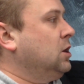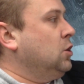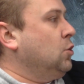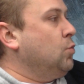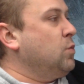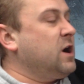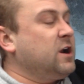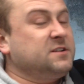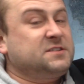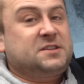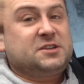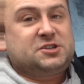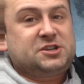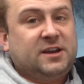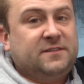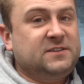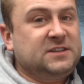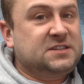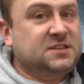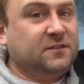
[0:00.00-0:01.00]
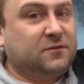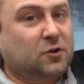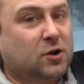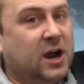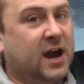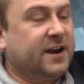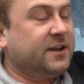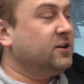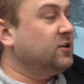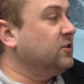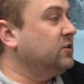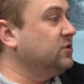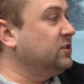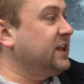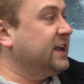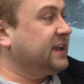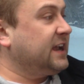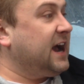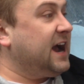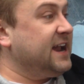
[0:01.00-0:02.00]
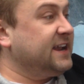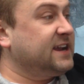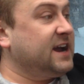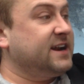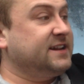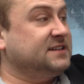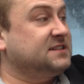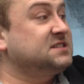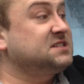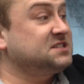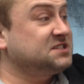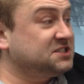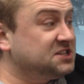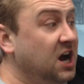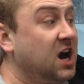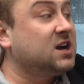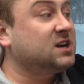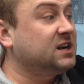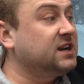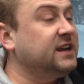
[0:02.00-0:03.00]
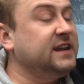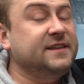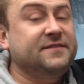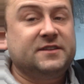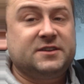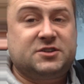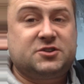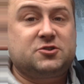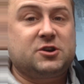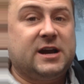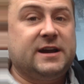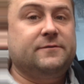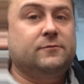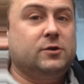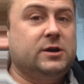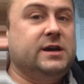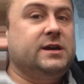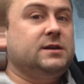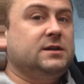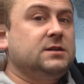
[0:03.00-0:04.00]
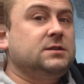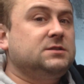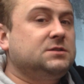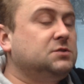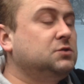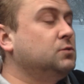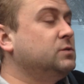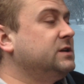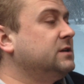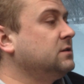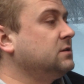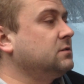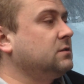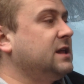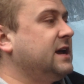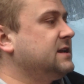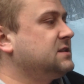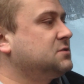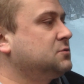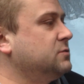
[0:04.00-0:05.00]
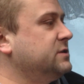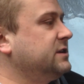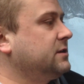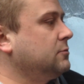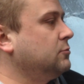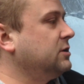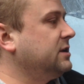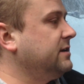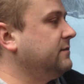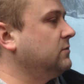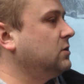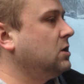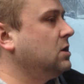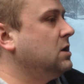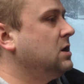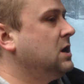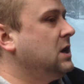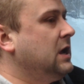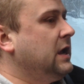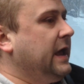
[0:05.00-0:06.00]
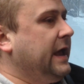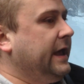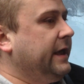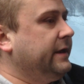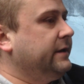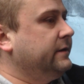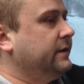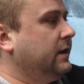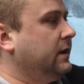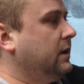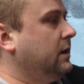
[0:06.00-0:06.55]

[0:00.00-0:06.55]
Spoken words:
Whereas the Chevy Silverado, like, I got it stuck in this driveway last week or whatever, and